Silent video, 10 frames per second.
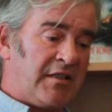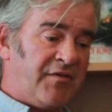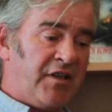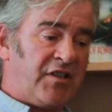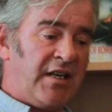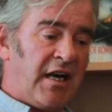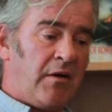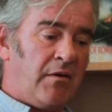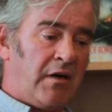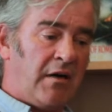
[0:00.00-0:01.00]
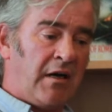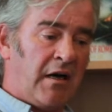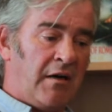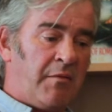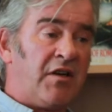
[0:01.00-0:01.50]
about to finish now,
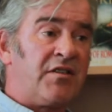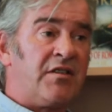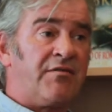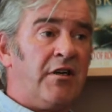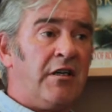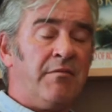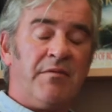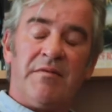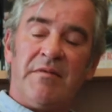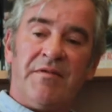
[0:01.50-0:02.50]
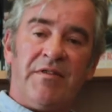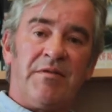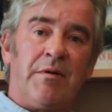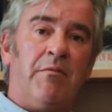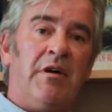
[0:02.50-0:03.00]
Masters of Rome, the
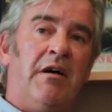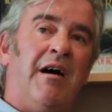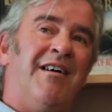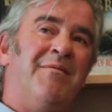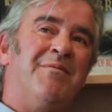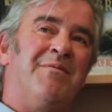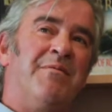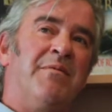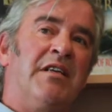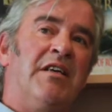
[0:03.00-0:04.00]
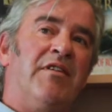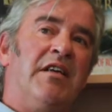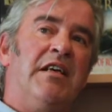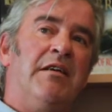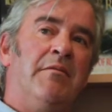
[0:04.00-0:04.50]
fifth one, where I'm
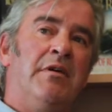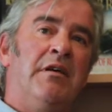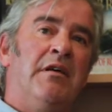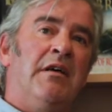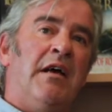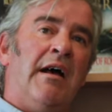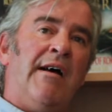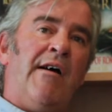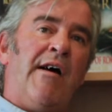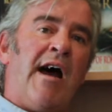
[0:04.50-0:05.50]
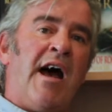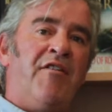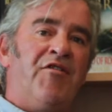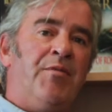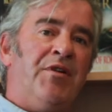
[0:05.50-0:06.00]
giving him
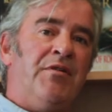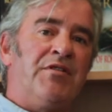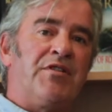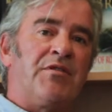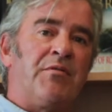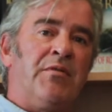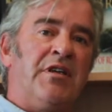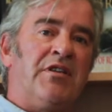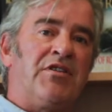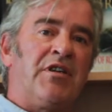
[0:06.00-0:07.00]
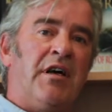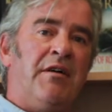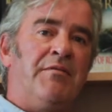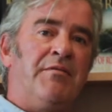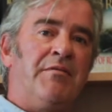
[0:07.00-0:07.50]
attributes which
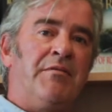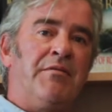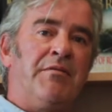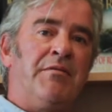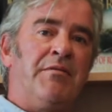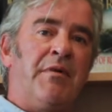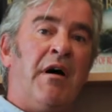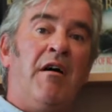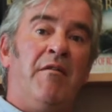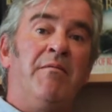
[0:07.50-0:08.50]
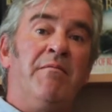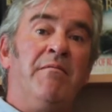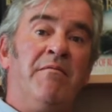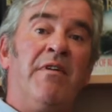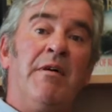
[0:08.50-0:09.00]
are
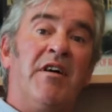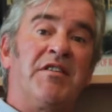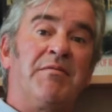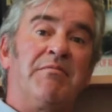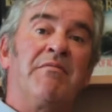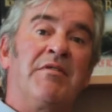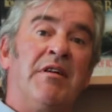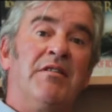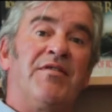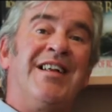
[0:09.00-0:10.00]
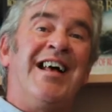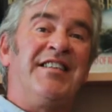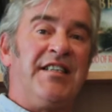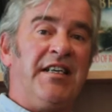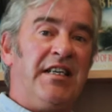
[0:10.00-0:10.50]
very much those of an
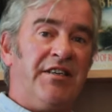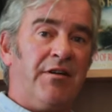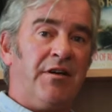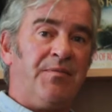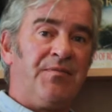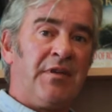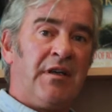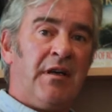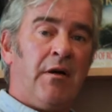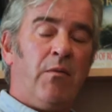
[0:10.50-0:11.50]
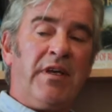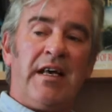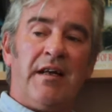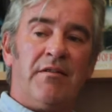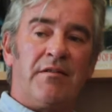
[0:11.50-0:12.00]
anti-hero. We
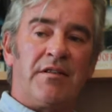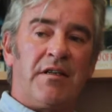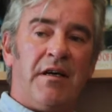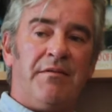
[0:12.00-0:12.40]
cannot